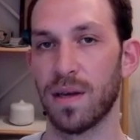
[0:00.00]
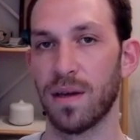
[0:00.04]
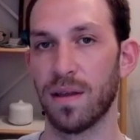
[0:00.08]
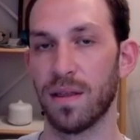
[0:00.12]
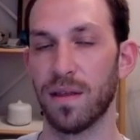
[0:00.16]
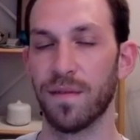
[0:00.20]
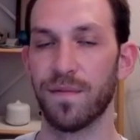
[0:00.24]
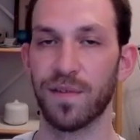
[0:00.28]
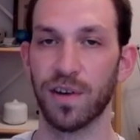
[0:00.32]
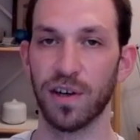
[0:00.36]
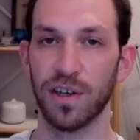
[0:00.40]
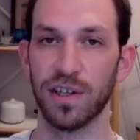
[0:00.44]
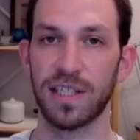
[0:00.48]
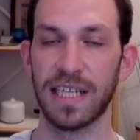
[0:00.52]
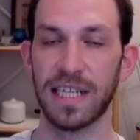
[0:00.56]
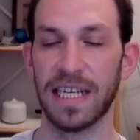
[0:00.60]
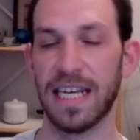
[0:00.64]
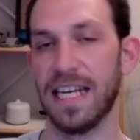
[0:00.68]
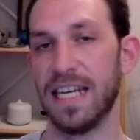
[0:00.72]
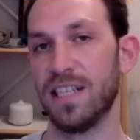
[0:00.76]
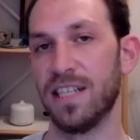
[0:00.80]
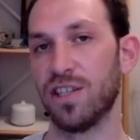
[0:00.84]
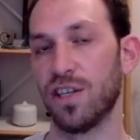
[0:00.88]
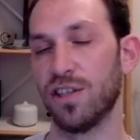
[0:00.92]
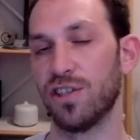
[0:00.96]
The first
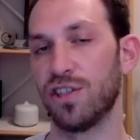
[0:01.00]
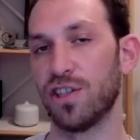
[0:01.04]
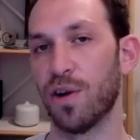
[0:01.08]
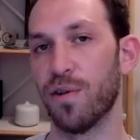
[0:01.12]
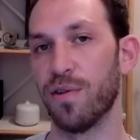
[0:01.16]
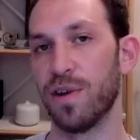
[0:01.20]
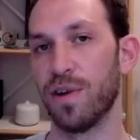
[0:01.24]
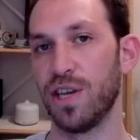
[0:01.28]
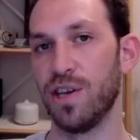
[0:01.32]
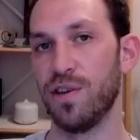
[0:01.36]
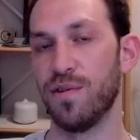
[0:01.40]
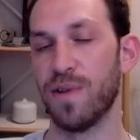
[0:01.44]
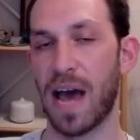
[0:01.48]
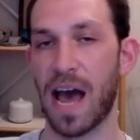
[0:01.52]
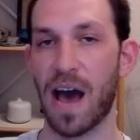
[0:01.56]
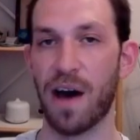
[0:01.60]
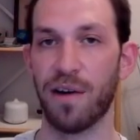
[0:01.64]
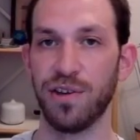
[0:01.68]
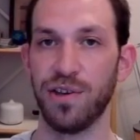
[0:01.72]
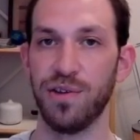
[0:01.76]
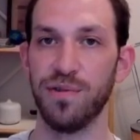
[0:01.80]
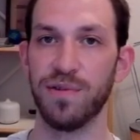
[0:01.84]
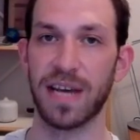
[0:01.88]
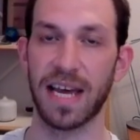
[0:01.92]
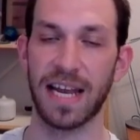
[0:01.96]
is showing you how
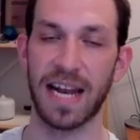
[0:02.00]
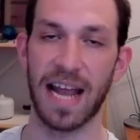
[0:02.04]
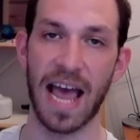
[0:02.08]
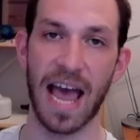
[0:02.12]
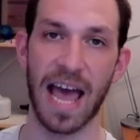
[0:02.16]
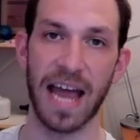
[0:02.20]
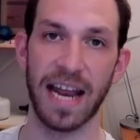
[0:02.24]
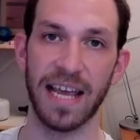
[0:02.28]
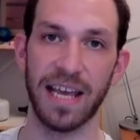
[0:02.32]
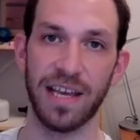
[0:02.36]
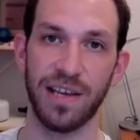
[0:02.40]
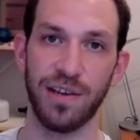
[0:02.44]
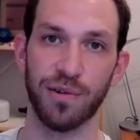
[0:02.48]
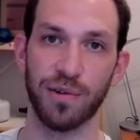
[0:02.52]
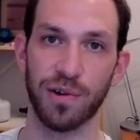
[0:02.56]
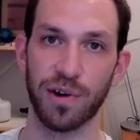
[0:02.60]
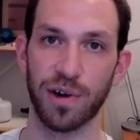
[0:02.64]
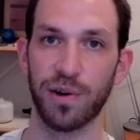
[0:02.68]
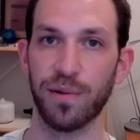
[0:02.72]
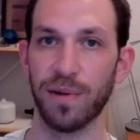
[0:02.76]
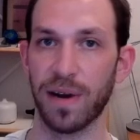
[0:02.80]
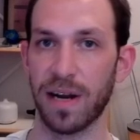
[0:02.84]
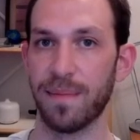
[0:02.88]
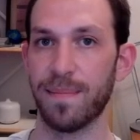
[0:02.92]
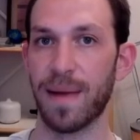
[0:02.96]
you can edit your
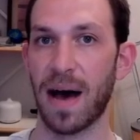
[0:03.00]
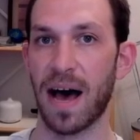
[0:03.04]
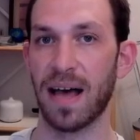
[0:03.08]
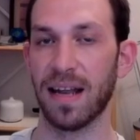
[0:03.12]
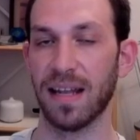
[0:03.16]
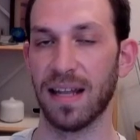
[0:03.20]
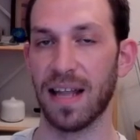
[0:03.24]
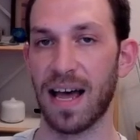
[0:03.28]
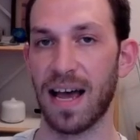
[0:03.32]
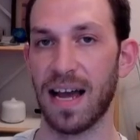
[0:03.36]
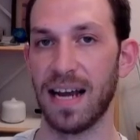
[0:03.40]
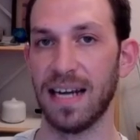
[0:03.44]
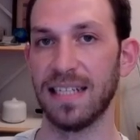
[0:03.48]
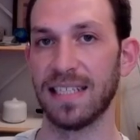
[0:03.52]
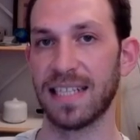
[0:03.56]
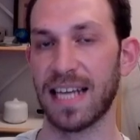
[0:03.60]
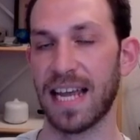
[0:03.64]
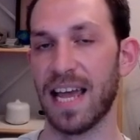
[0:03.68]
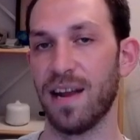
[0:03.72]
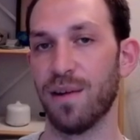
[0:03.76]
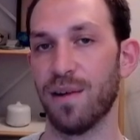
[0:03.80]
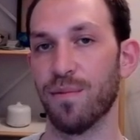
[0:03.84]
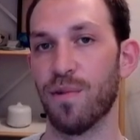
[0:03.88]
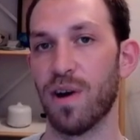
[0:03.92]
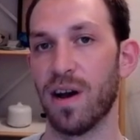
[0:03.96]
grid bot lines
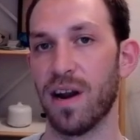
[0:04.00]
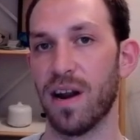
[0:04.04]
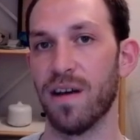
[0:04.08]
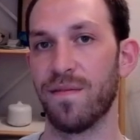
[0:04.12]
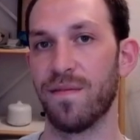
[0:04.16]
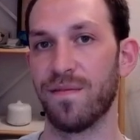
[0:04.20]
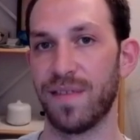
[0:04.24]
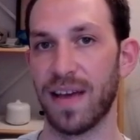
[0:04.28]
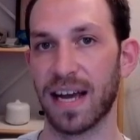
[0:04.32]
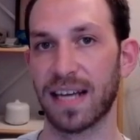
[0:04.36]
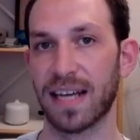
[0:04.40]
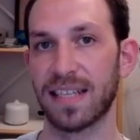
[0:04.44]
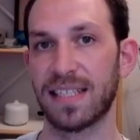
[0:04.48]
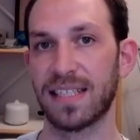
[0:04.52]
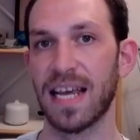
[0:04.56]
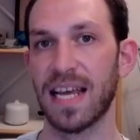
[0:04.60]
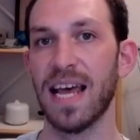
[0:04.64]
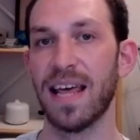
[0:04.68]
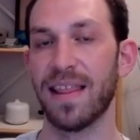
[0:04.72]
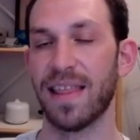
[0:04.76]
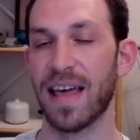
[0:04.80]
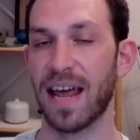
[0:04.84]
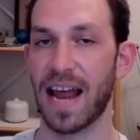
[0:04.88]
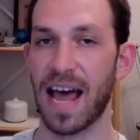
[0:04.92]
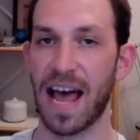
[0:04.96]
and what effects
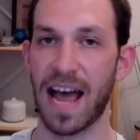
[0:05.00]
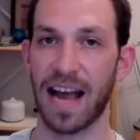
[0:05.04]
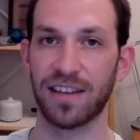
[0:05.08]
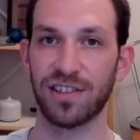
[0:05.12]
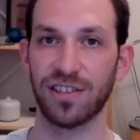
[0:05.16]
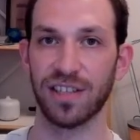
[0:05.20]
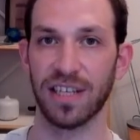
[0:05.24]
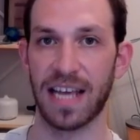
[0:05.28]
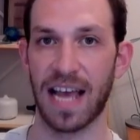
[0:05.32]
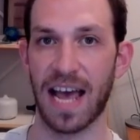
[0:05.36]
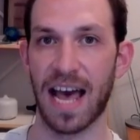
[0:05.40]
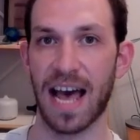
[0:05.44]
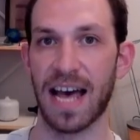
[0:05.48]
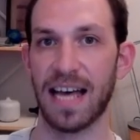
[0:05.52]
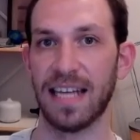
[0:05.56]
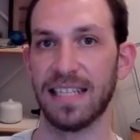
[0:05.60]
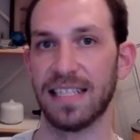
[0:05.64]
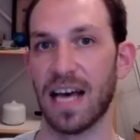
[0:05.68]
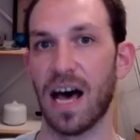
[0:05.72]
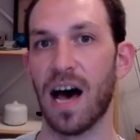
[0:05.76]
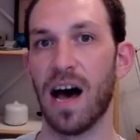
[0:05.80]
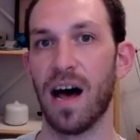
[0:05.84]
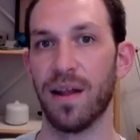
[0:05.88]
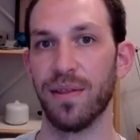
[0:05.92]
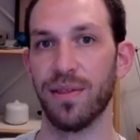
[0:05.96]
that actually has
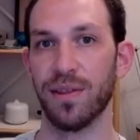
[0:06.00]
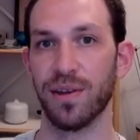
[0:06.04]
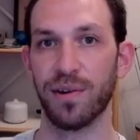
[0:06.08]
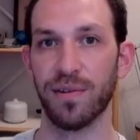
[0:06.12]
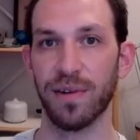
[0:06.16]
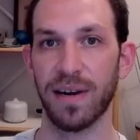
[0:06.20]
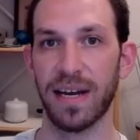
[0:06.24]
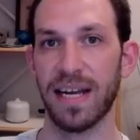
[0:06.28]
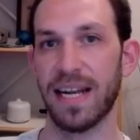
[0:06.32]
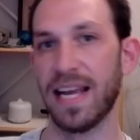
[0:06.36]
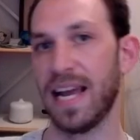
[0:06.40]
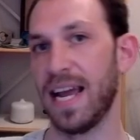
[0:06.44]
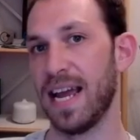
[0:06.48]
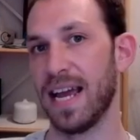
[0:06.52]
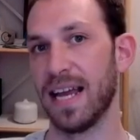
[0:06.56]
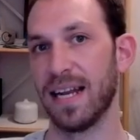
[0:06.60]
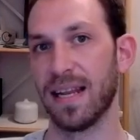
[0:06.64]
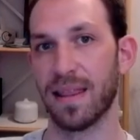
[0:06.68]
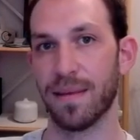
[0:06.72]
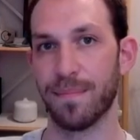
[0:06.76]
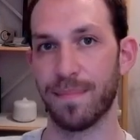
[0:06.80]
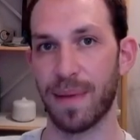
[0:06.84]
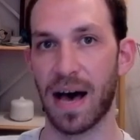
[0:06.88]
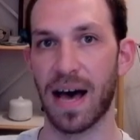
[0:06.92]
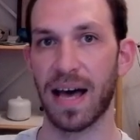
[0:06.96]
on the grid and the
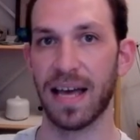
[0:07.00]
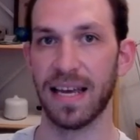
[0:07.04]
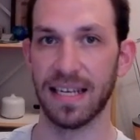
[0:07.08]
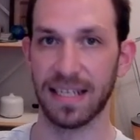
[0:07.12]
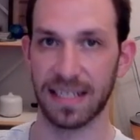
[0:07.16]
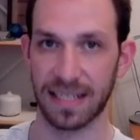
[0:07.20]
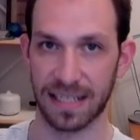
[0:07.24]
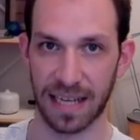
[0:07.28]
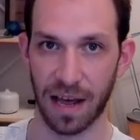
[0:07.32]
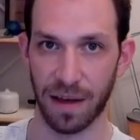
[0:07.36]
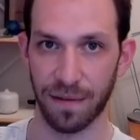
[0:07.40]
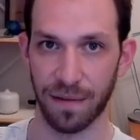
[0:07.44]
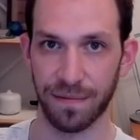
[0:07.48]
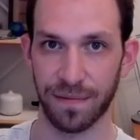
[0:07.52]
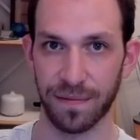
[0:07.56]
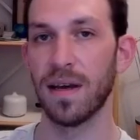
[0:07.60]
bot itself.